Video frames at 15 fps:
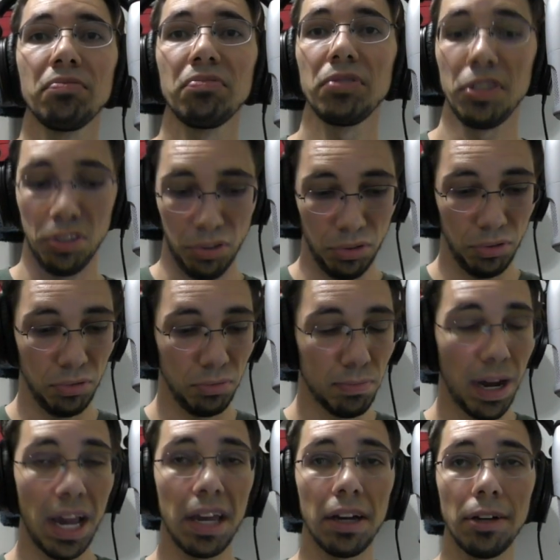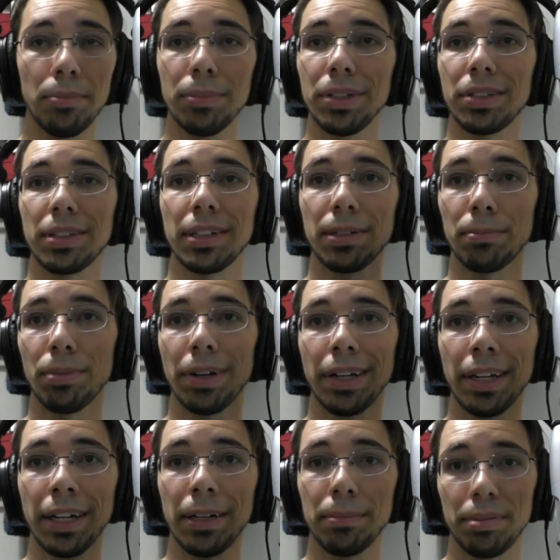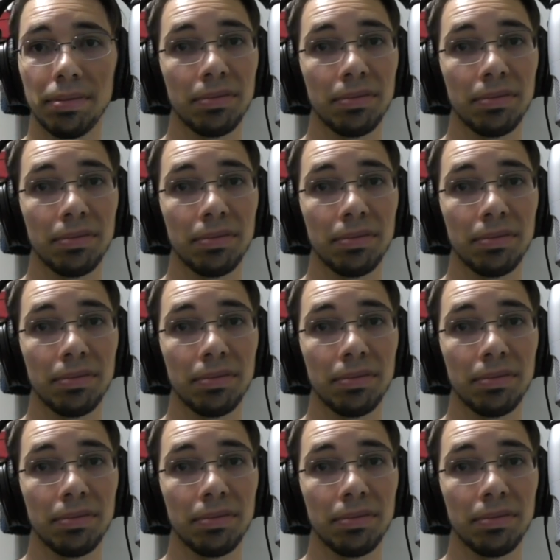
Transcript: to my hub, it's going to bring up